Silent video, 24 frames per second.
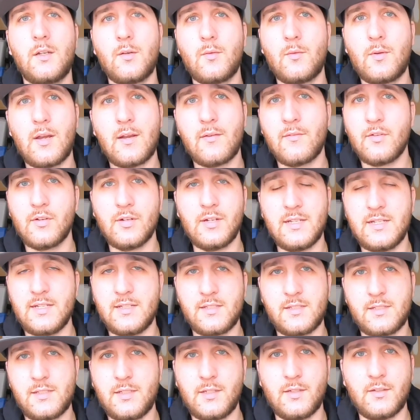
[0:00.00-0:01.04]
whatever it
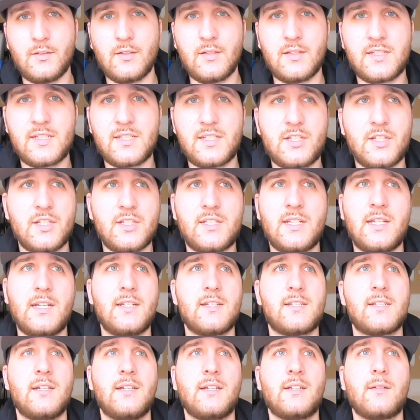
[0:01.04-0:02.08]
is, you know, let's just say
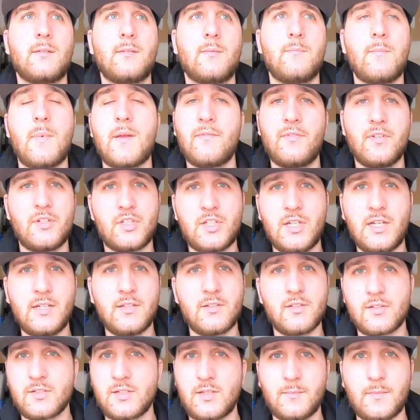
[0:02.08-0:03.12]
it's like Memphis Shades
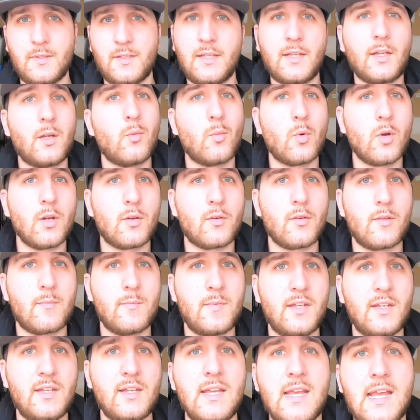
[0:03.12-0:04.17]
or something, they can work with
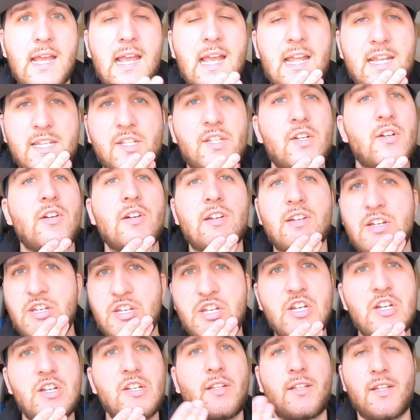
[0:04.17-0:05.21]
me and start a
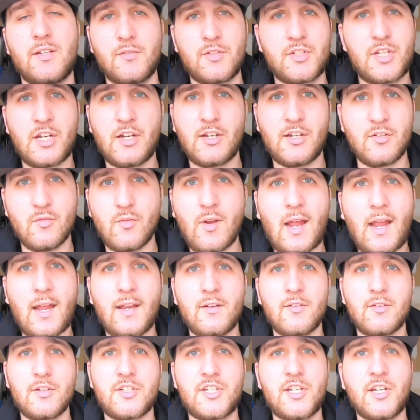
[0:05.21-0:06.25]
charity ride
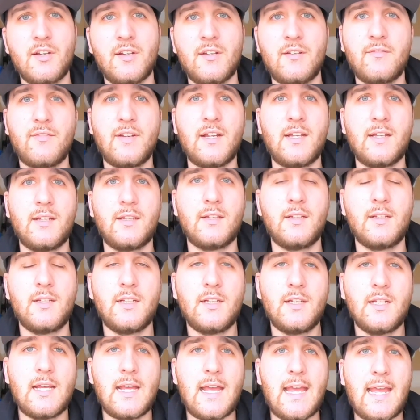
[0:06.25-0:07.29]
or a charity event.
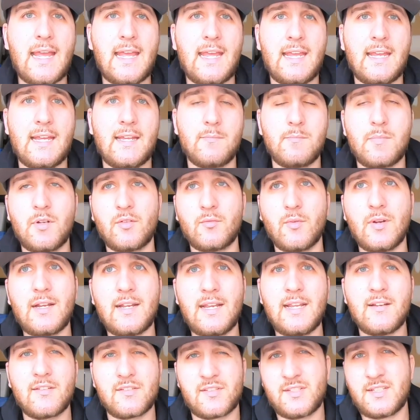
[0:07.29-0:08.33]
But right
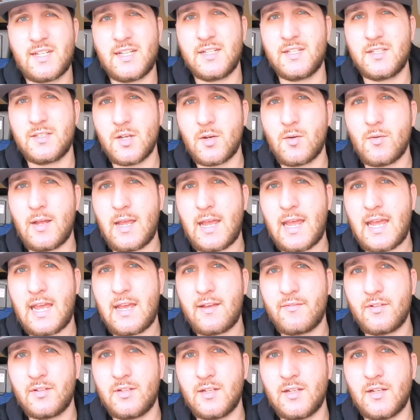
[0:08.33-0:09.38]
now, since I don't
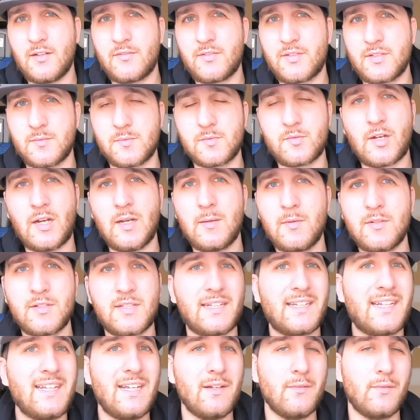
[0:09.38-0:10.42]
have enough subscribers, I
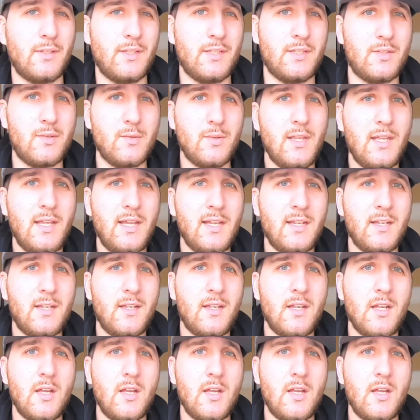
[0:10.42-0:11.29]
can't really do that.